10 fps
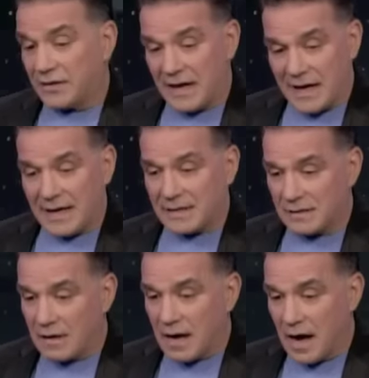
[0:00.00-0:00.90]
as an
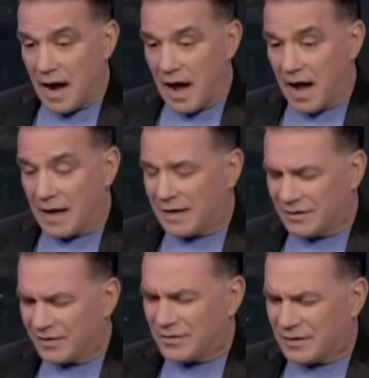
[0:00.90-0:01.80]
actor,
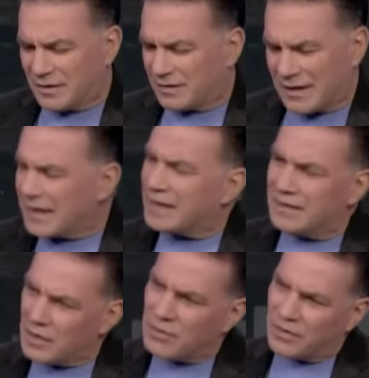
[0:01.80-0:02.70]
this is like
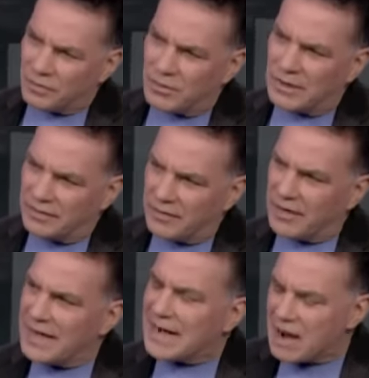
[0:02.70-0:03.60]
no other role I've
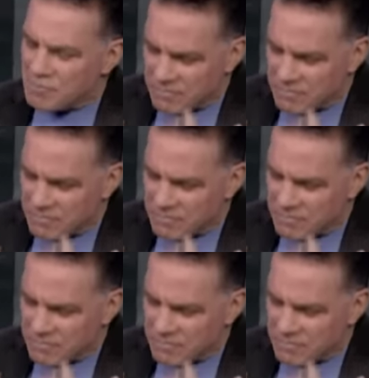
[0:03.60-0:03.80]
ever had. I